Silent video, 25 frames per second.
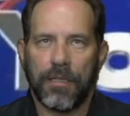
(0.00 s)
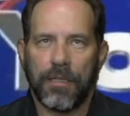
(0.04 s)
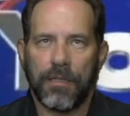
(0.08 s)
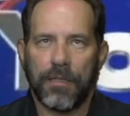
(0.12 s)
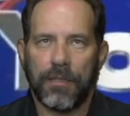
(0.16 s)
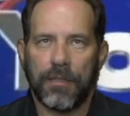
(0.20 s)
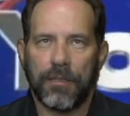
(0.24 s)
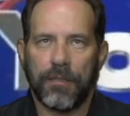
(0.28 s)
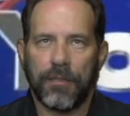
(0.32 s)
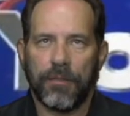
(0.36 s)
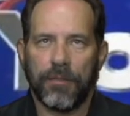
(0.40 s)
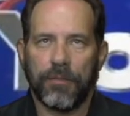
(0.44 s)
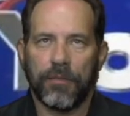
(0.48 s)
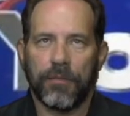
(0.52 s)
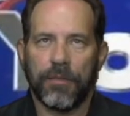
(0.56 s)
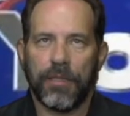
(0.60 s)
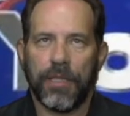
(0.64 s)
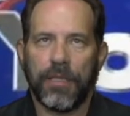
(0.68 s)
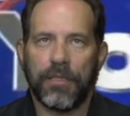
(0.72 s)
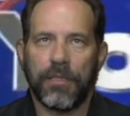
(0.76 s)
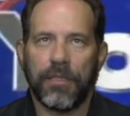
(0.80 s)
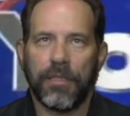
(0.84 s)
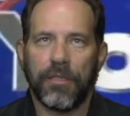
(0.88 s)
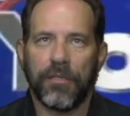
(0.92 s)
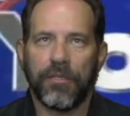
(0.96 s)
Oh,
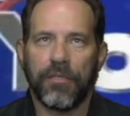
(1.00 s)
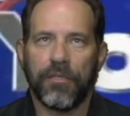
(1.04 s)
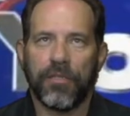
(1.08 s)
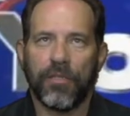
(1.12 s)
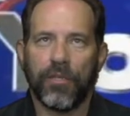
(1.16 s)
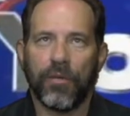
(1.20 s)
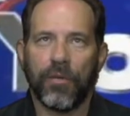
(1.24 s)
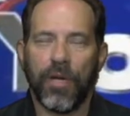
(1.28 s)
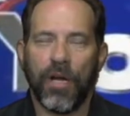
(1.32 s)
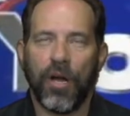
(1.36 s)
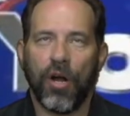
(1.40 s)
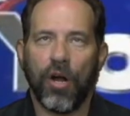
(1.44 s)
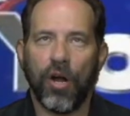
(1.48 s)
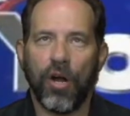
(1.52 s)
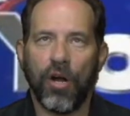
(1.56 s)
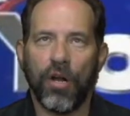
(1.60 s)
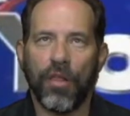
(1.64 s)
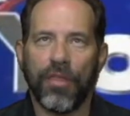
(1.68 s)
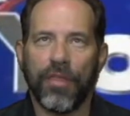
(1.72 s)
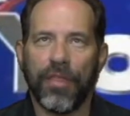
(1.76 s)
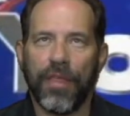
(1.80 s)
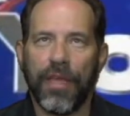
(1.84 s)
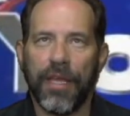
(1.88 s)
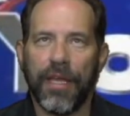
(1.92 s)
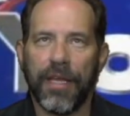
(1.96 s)
that's an interesting question. Are
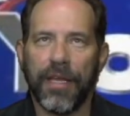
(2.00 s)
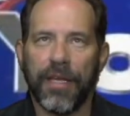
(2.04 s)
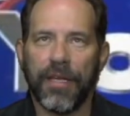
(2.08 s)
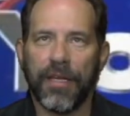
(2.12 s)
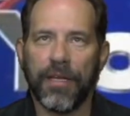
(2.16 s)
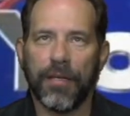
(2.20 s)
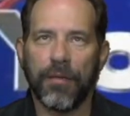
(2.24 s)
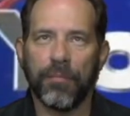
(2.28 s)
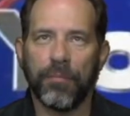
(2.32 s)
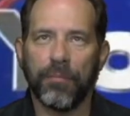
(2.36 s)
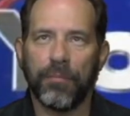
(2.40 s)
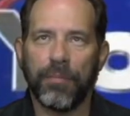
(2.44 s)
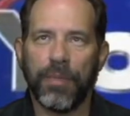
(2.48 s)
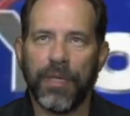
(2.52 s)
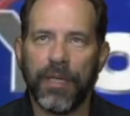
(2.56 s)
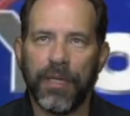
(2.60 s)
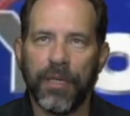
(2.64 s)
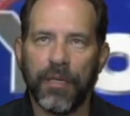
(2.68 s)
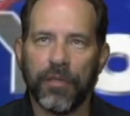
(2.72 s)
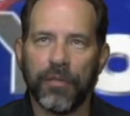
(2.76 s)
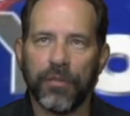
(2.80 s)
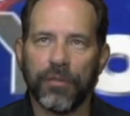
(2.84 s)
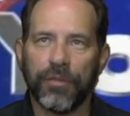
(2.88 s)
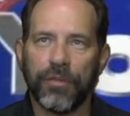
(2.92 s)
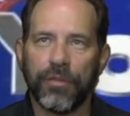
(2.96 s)
they
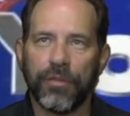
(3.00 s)
compelled to?